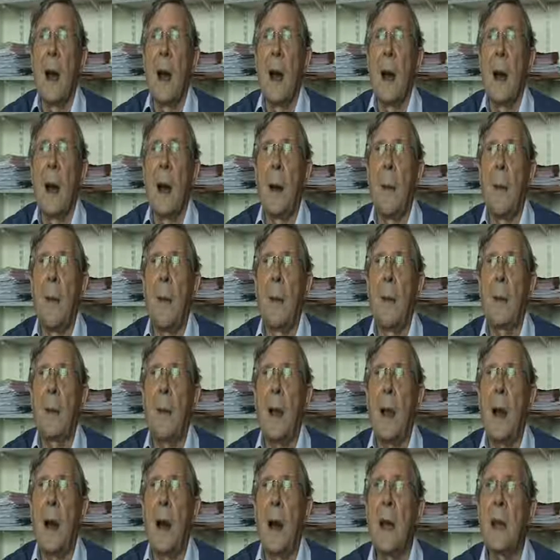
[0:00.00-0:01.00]

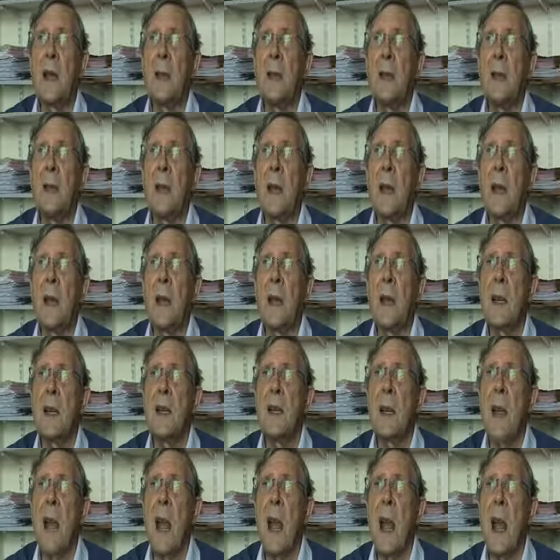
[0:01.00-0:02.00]
I see
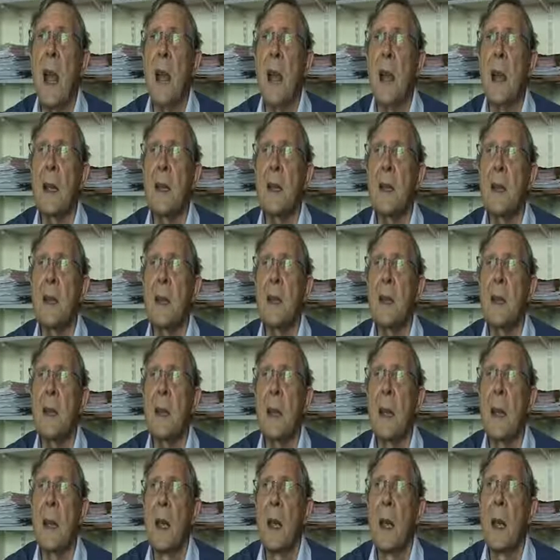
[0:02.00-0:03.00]
it
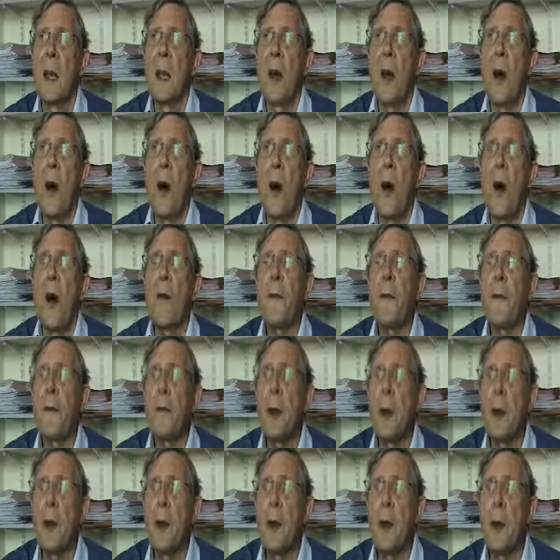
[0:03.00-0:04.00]
as
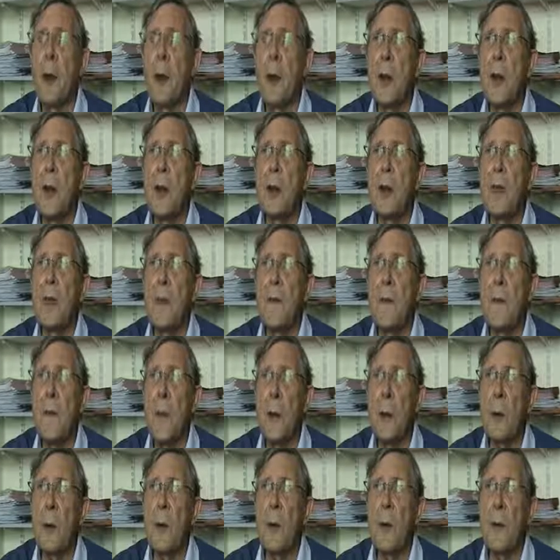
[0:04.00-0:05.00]
offering learners a
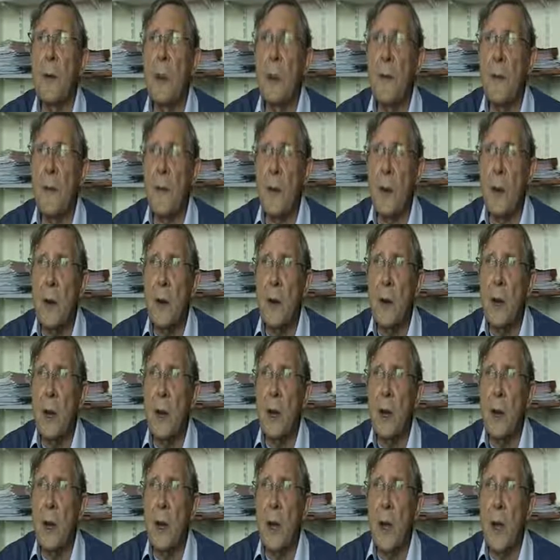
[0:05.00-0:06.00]
very different
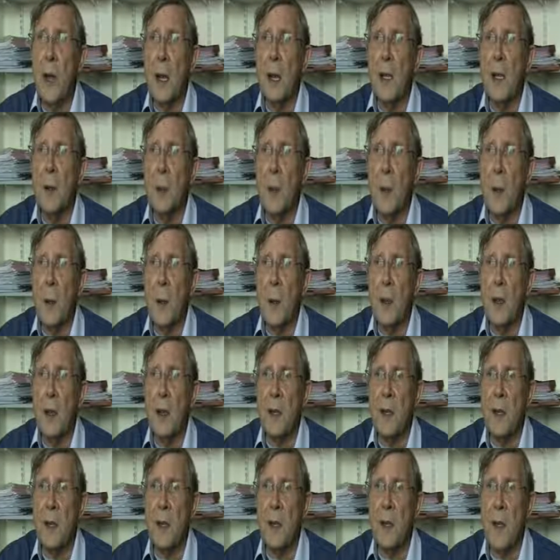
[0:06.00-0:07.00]
learning
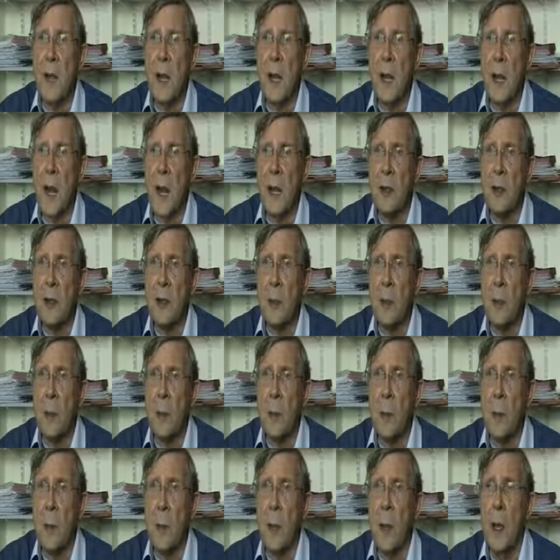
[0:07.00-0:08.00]
experience in the
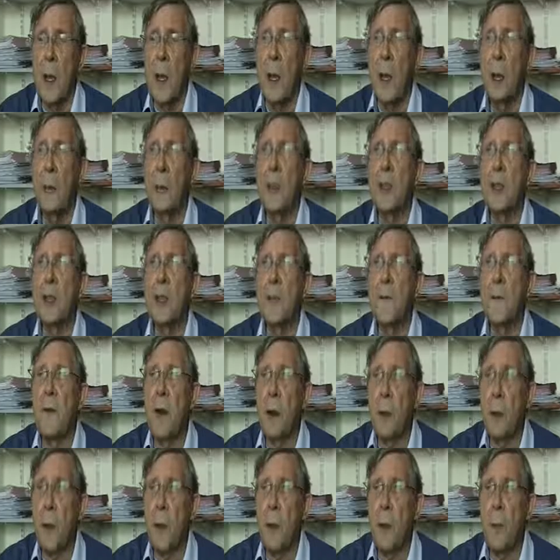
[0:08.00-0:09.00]
classroom, which is
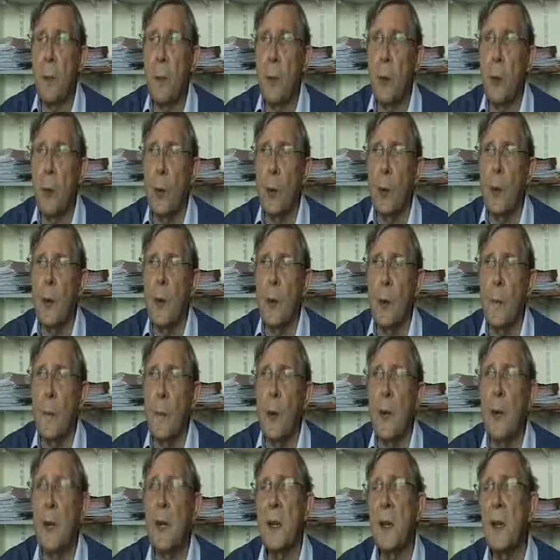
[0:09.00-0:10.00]
very
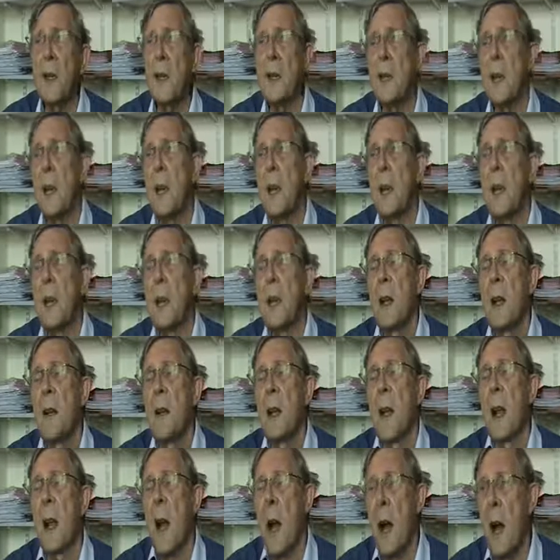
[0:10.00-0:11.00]
important, because
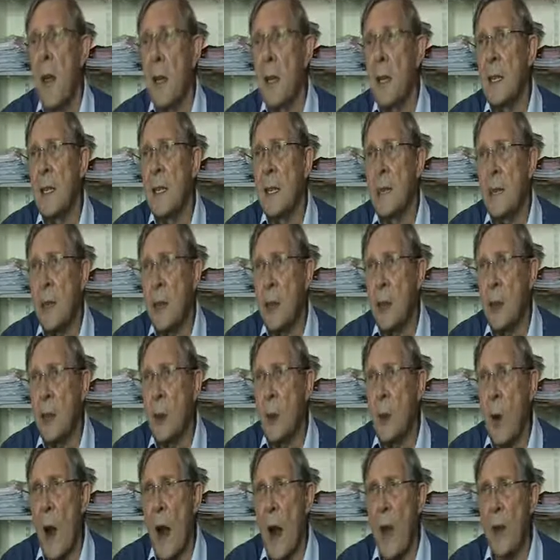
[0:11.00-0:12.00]
the kinds of
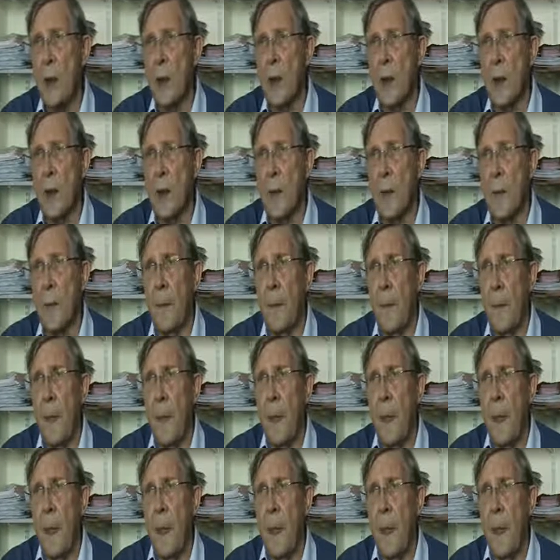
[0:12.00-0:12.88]
interaction